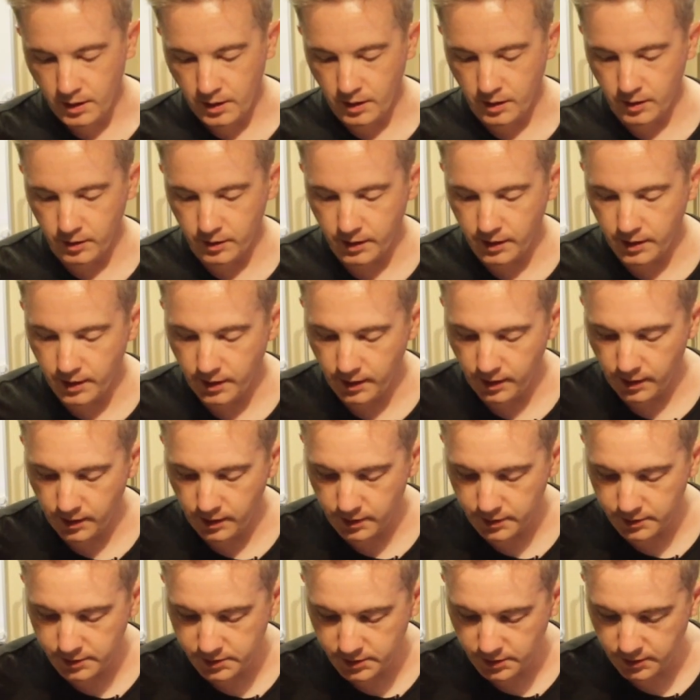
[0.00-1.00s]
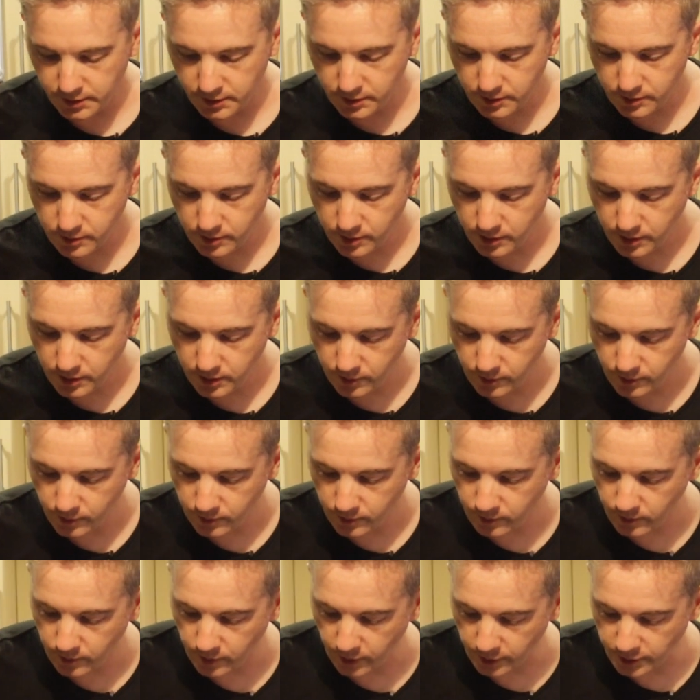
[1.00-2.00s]
Okay, so
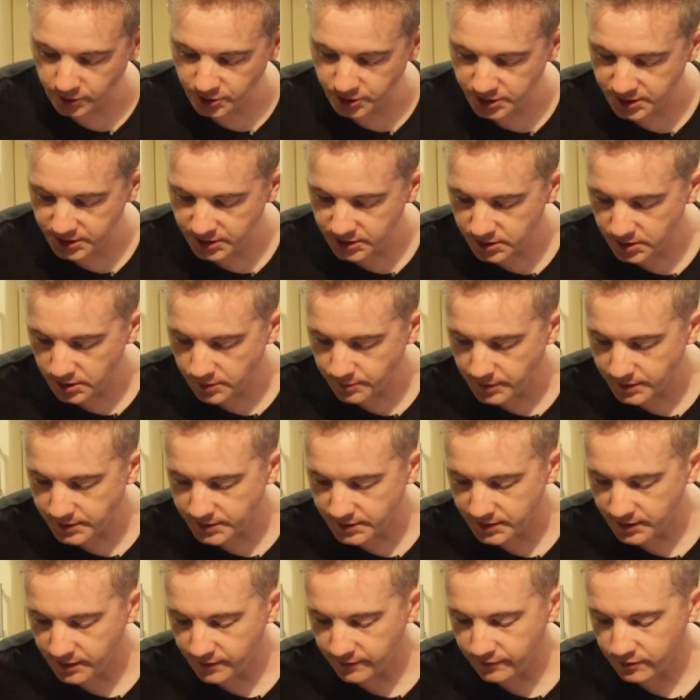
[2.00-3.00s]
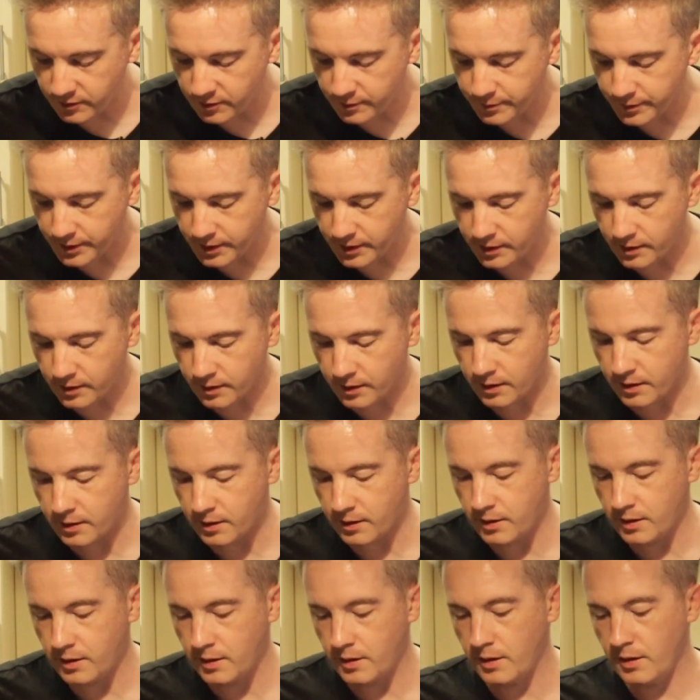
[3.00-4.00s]
our cheese has been sitting for a bit.
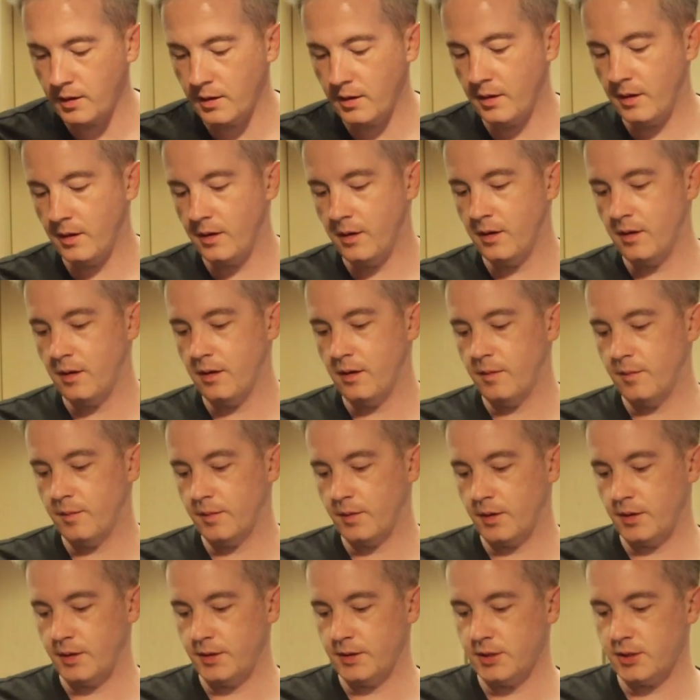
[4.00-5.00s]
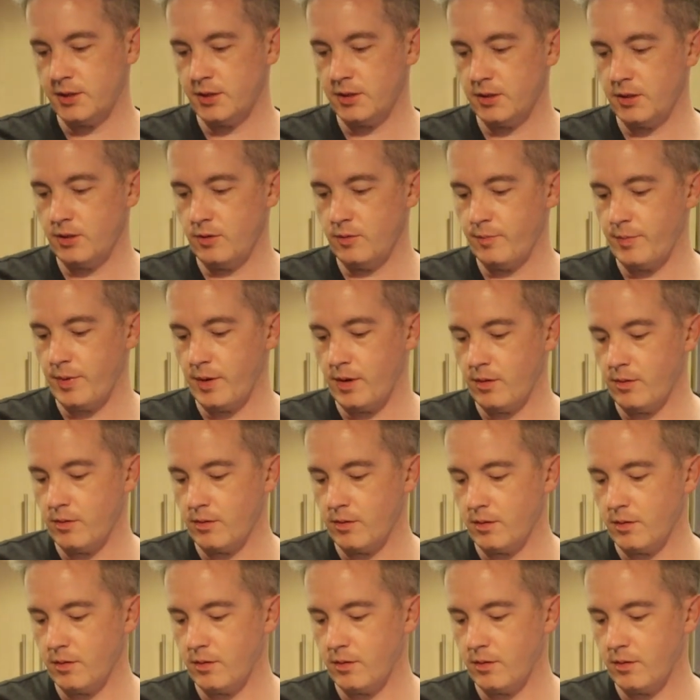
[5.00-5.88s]
I'm going to scoop out